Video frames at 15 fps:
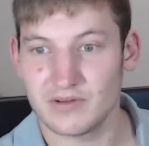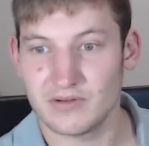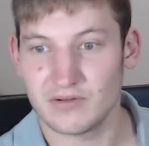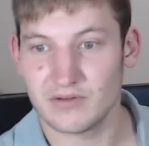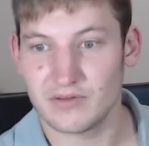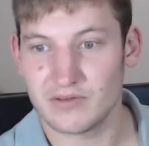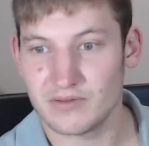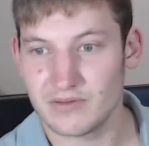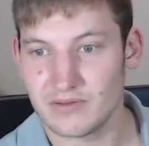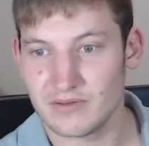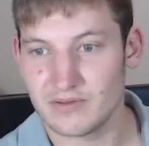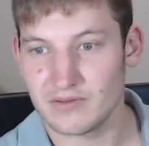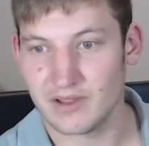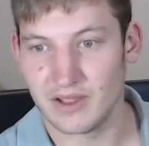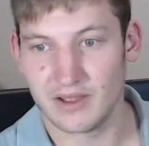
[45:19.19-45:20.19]

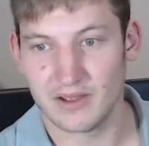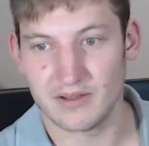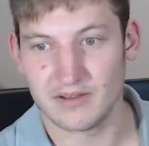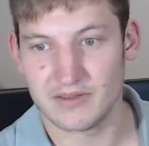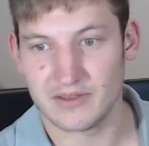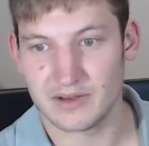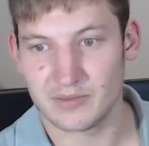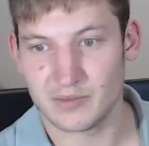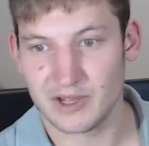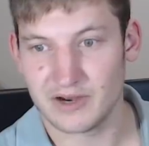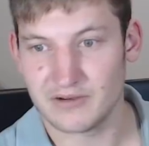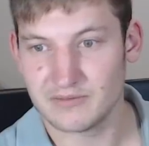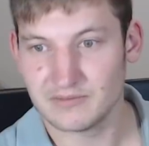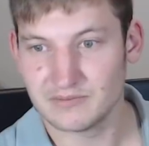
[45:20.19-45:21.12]
in that matter.